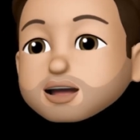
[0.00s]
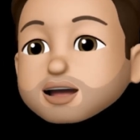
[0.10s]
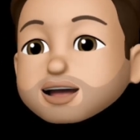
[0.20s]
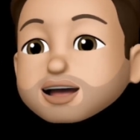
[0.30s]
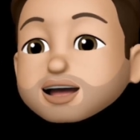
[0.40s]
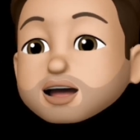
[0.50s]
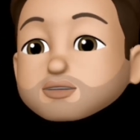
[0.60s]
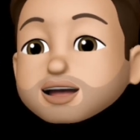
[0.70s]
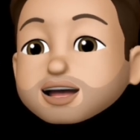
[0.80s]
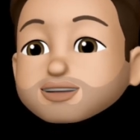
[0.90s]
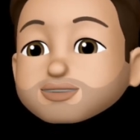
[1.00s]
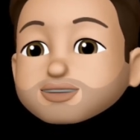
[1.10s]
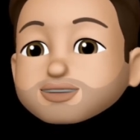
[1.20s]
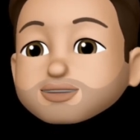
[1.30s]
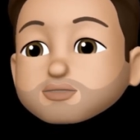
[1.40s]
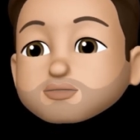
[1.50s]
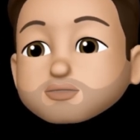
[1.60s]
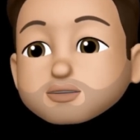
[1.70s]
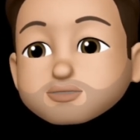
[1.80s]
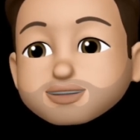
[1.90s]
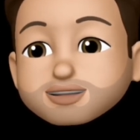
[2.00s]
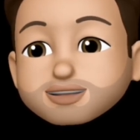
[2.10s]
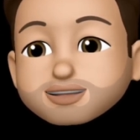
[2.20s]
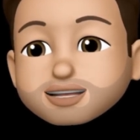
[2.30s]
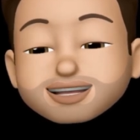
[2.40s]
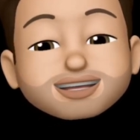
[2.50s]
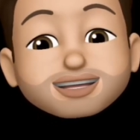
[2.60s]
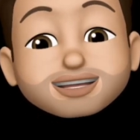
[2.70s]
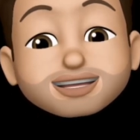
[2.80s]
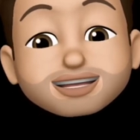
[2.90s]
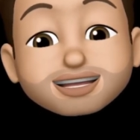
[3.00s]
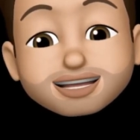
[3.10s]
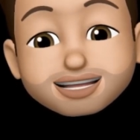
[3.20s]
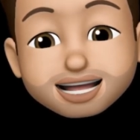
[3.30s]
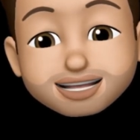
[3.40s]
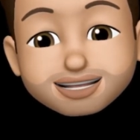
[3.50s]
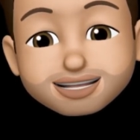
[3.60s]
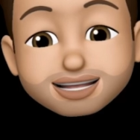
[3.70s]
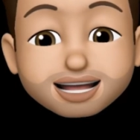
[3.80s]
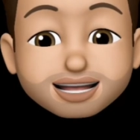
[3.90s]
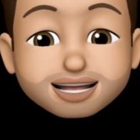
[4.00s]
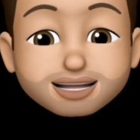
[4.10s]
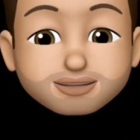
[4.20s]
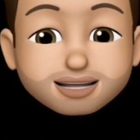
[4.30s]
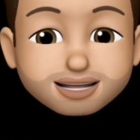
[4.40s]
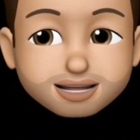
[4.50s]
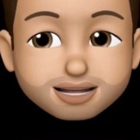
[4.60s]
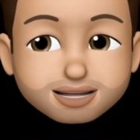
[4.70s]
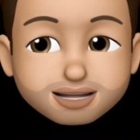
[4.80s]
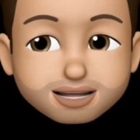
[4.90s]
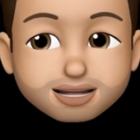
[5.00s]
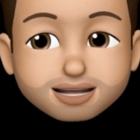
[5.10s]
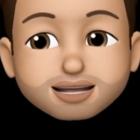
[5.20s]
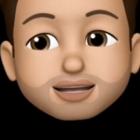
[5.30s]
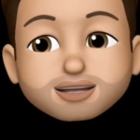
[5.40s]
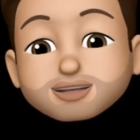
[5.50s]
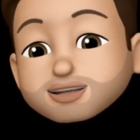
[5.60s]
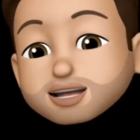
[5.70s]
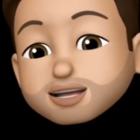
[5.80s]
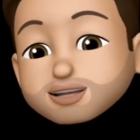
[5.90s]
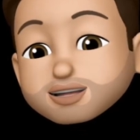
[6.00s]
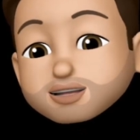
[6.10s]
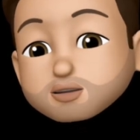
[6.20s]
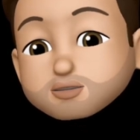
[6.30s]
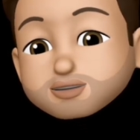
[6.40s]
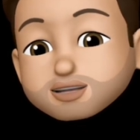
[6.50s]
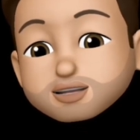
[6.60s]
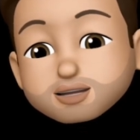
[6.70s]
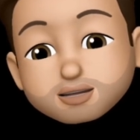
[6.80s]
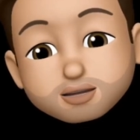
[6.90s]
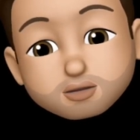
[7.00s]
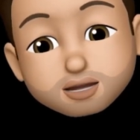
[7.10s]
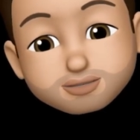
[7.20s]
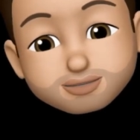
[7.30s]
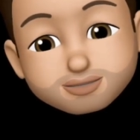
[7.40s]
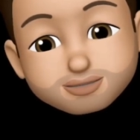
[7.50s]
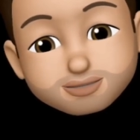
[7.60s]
accounting entries for provisions, contingent assets and liabilities, and disclosure requirements.